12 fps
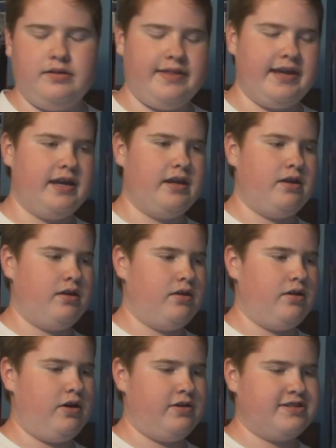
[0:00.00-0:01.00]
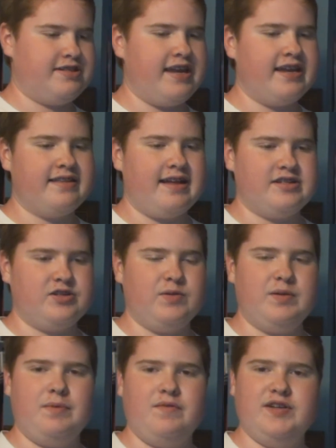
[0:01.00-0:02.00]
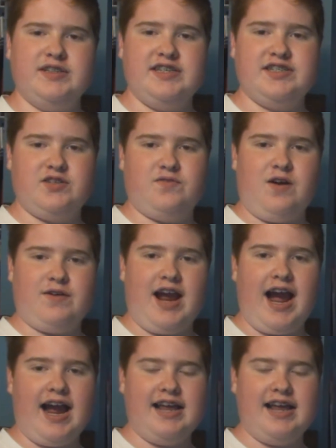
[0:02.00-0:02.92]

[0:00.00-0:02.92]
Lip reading: They are saying that it's going to be released around